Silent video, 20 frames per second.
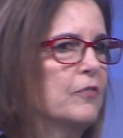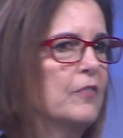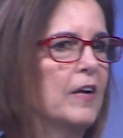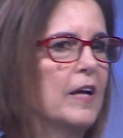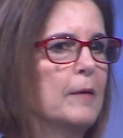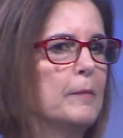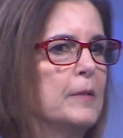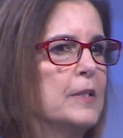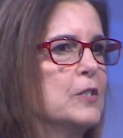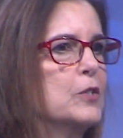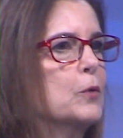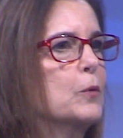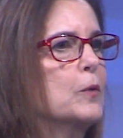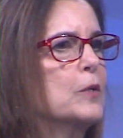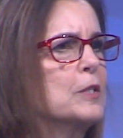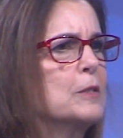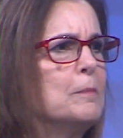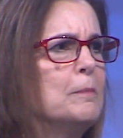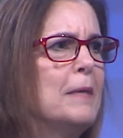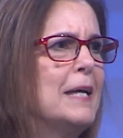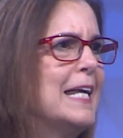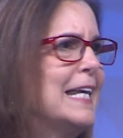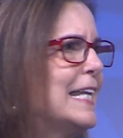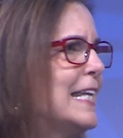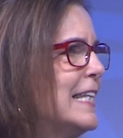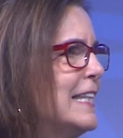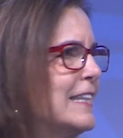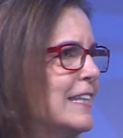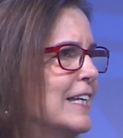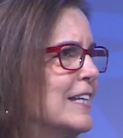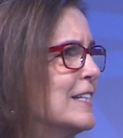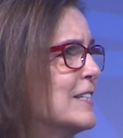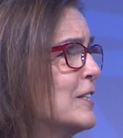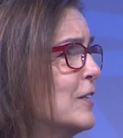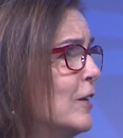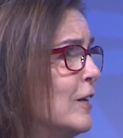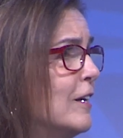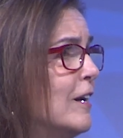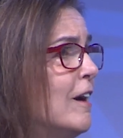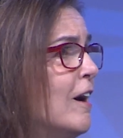families who are demanding things
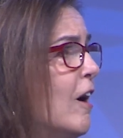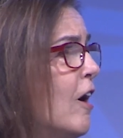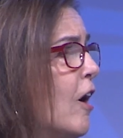that